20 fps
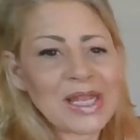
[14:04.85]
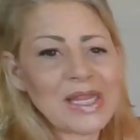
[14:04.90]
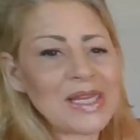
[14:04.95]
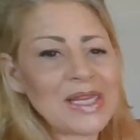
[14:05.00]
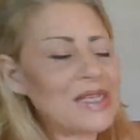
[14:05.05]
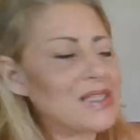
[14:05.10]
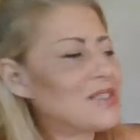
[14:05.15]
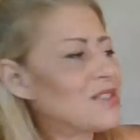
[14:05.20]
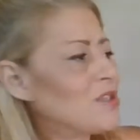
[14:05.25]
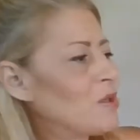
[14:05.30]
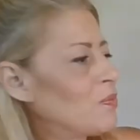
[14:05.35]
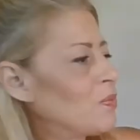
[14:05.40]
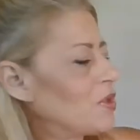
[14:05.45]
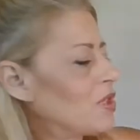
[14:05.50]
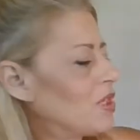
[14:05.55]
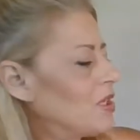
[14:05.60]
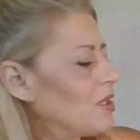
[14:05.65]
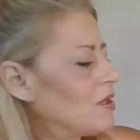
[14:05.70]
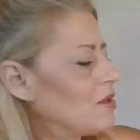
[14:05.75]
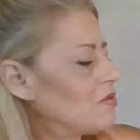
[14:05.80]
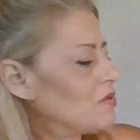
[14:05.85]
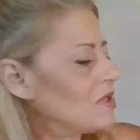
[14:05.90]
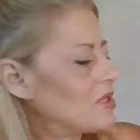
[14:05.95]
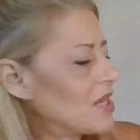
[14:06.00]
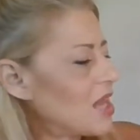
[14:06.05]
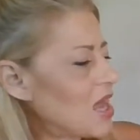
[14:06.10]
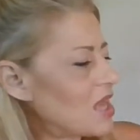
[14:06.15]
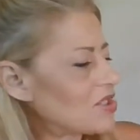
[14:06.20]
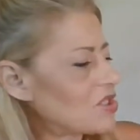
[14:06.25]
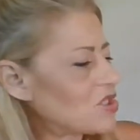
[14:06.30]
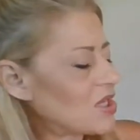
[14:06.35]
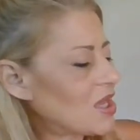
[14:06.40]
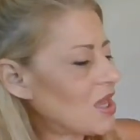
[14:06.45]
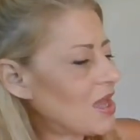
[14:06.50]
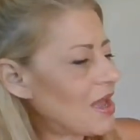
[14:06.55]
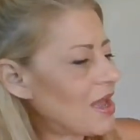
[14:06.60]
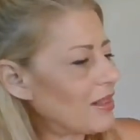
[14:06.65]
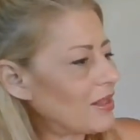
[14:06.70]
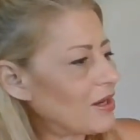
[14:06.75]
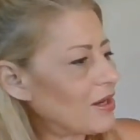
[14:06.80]
It is super cute, notched
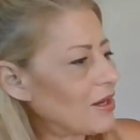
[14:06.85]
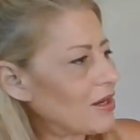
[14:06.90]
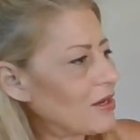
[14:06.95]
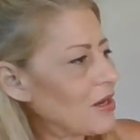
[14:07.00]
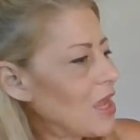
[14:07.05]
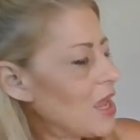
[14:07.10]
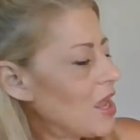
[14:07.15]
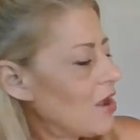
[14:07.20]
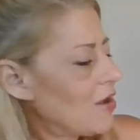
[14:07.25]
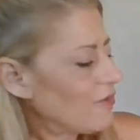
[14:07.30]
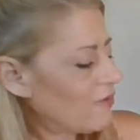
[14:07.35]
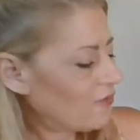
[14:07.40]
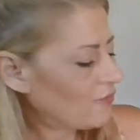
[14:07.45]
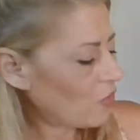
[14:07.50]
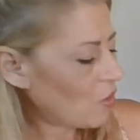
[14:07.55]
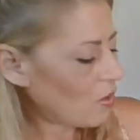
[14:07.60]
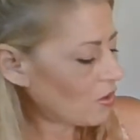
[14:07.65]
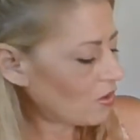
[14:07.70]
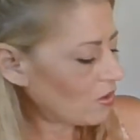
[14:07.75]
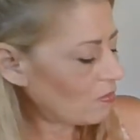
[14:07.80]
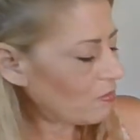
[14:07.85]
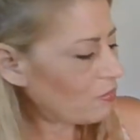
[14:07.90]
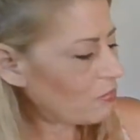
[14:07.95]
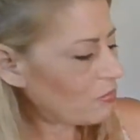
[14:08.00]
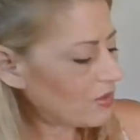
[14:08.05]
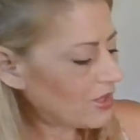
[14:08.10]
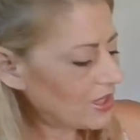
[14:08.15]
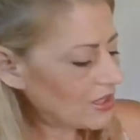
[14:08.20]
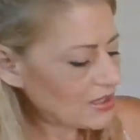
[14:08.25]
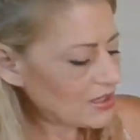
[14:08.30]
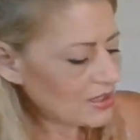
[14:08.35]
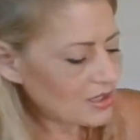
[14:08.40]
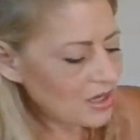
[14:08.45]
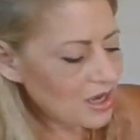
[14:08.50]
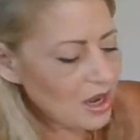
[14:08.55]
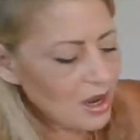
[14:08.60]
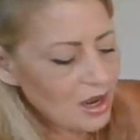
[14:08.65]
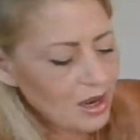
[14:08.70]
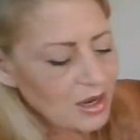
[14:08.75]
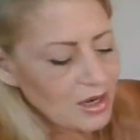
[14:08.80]
collar, floral print.
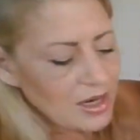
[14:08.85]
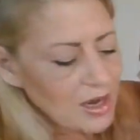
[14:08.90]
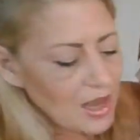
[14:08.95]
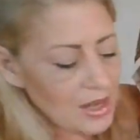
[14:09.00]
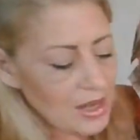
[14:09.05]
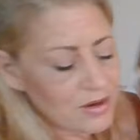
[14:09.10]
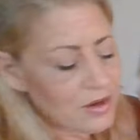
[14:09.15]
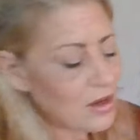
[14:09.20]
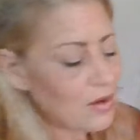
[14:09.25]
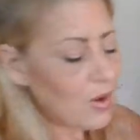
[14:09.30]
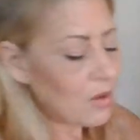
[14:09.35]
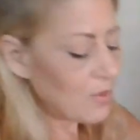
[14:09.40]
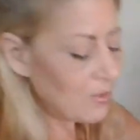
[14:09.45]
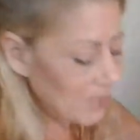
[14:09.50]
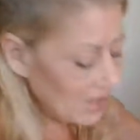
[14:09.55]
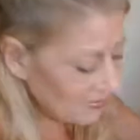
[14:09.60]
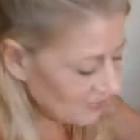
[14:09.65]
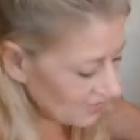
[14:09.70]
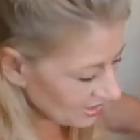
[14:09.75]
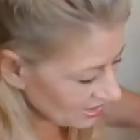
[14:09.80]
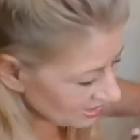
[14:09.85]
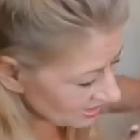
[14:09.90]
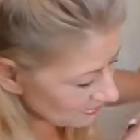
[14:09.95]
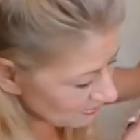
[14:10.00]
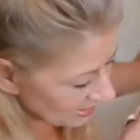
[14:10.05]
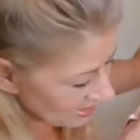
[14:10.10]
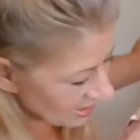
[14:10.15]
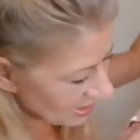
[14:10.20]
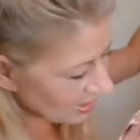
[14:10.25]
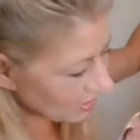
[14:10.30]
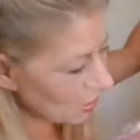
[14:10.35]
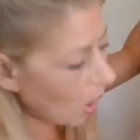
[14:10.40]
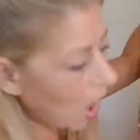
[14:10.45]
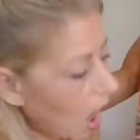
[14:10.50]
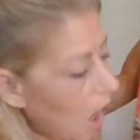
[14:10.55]
I don't know. Are we made of anything spectacular?